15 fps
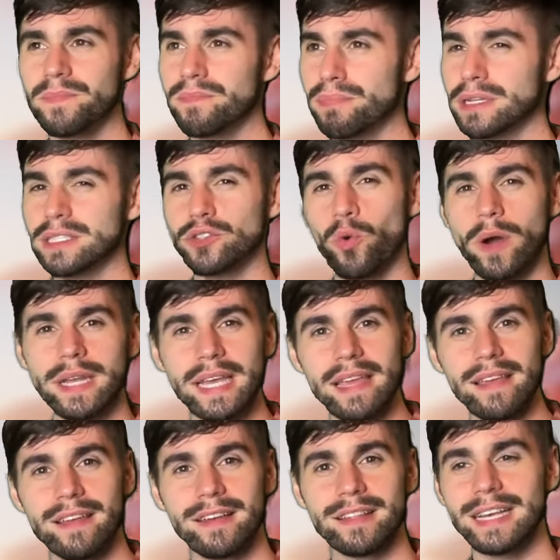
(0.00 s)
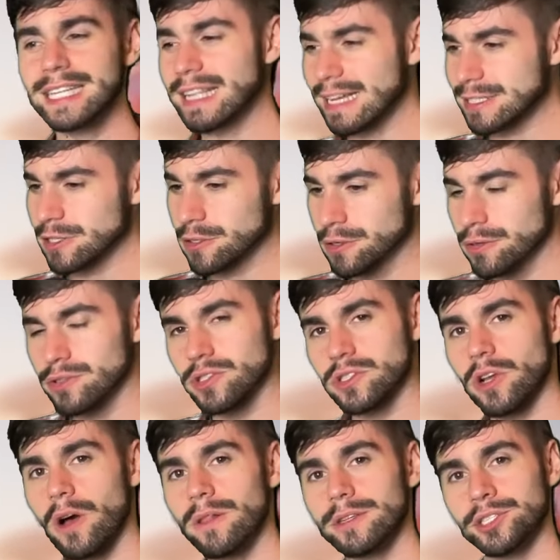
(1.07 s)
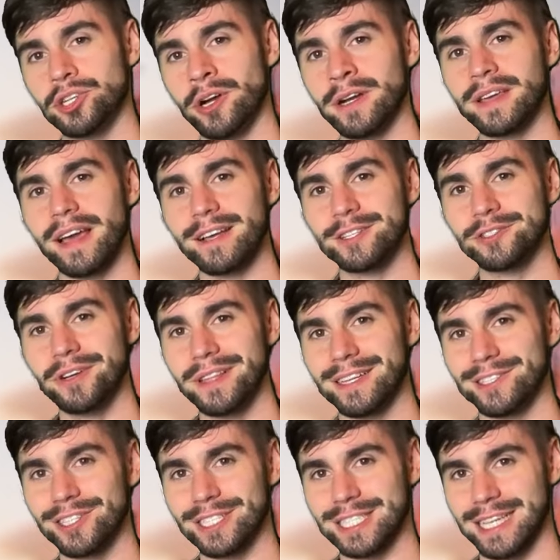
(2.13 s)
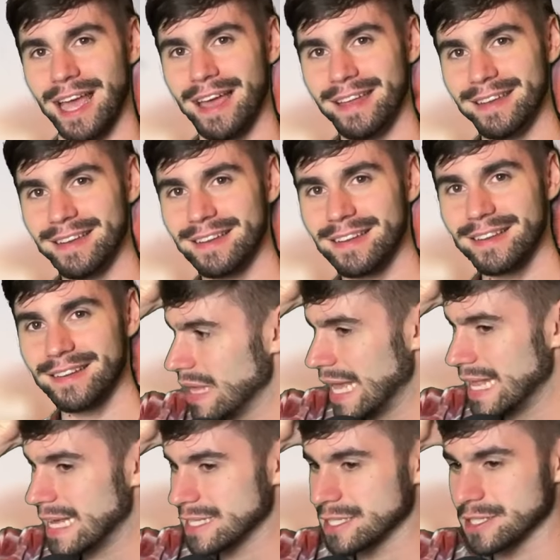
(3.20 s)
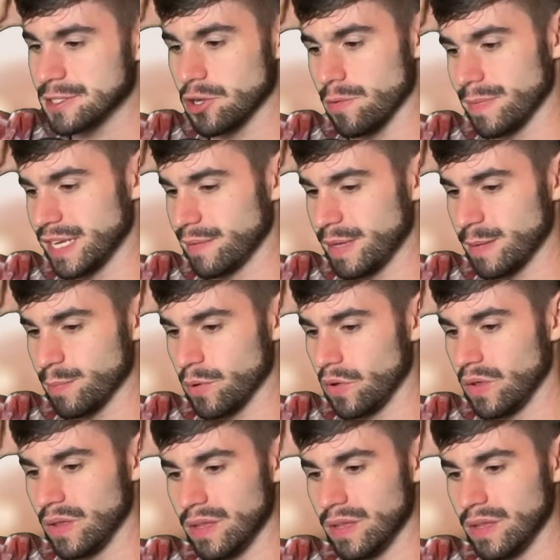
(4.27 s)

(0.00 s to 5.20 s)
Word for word: but twenty? Like, that's a good solid chunk extra than just ten? That's so many people.